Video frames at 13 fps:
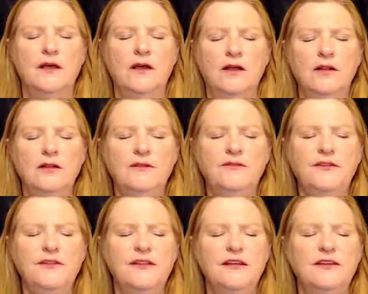all of
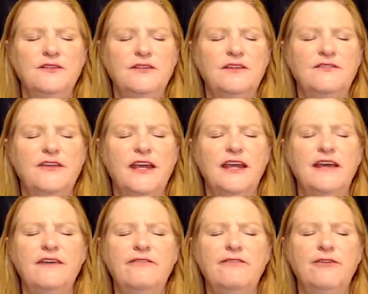the things that have
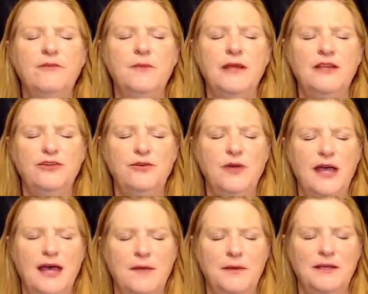ever made you
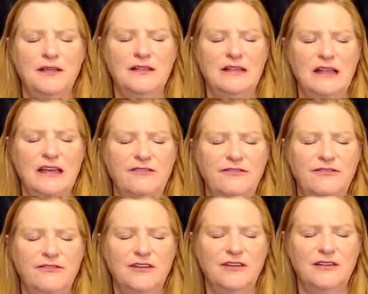happy in life.
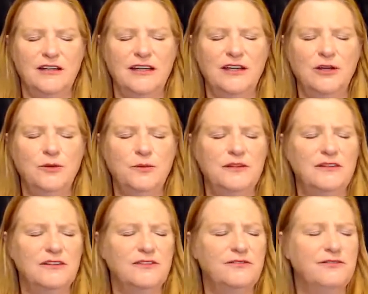I hope
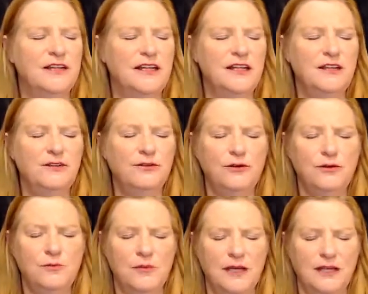that they're flooding through
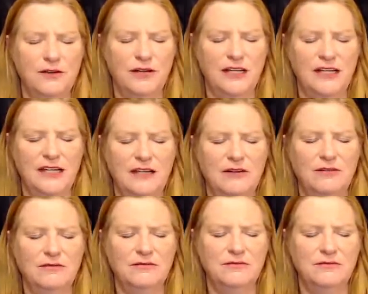your mind right now.